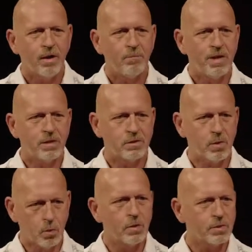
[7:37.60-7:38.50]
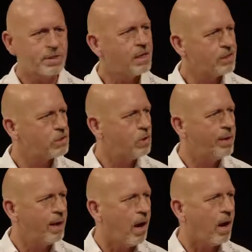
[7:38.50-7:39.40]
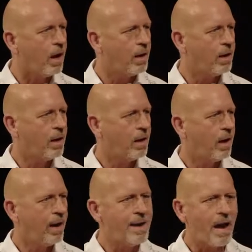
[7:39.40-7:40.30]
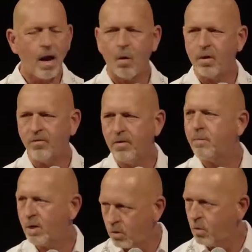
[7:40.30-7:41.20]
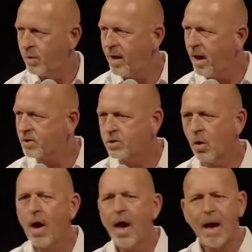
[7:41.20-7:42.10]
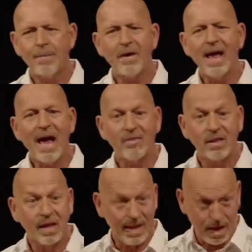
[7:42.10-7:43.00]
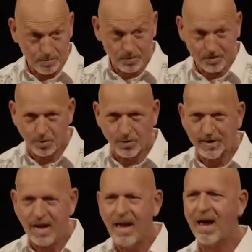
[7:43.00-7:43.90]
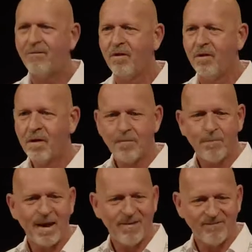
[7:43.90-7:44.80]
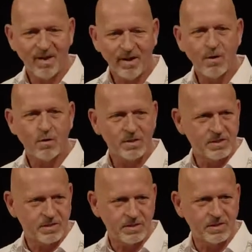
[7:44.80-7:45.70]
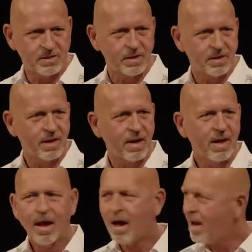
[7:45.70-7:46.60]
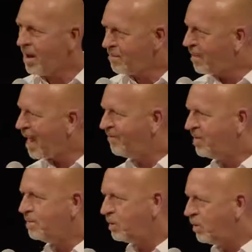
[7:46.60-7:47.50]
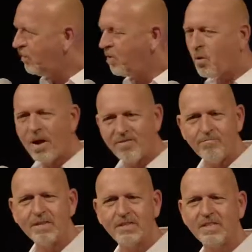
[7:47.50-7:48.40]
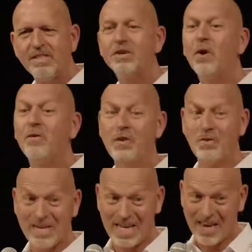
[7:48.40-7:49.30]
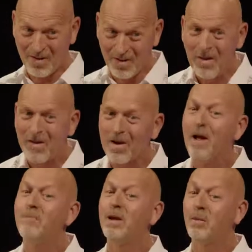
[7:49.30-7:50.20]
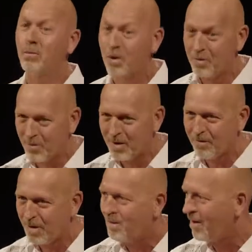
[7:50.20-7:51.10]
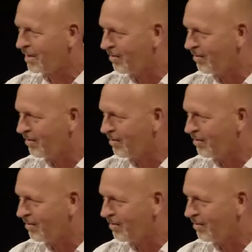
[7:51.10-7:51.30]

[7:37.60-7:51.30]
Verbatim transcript: because the word will tell us who we are and not how we feel, but who we are. So I'm going to have a little help this morning. I have my very own assistant, uh, my be- beautiful wife, Misty. So if you would give her a big root river a round of